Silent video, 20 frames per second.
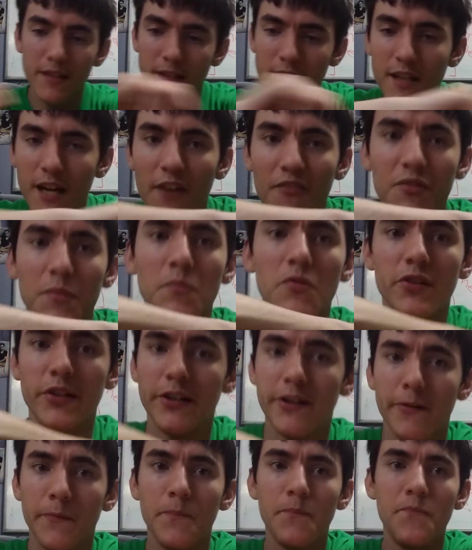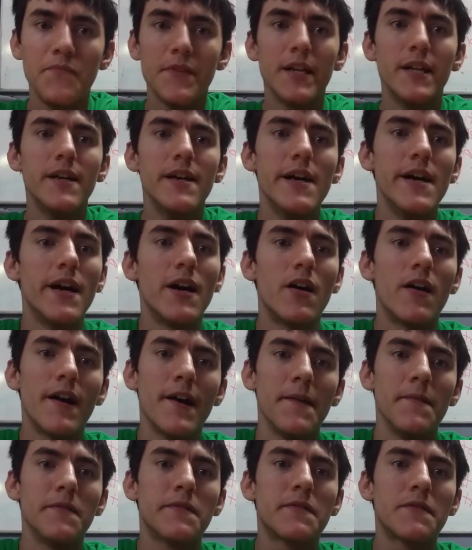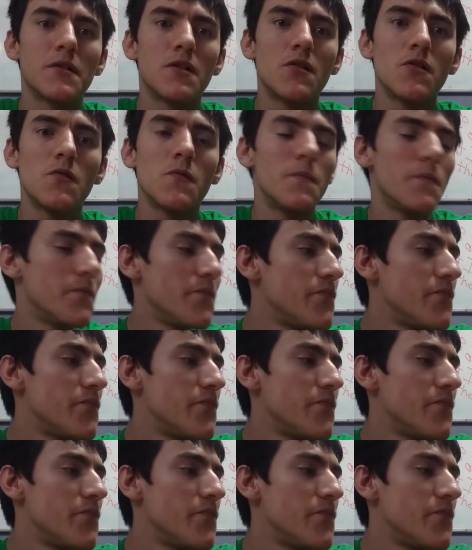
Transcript: comfortable here. Alright, so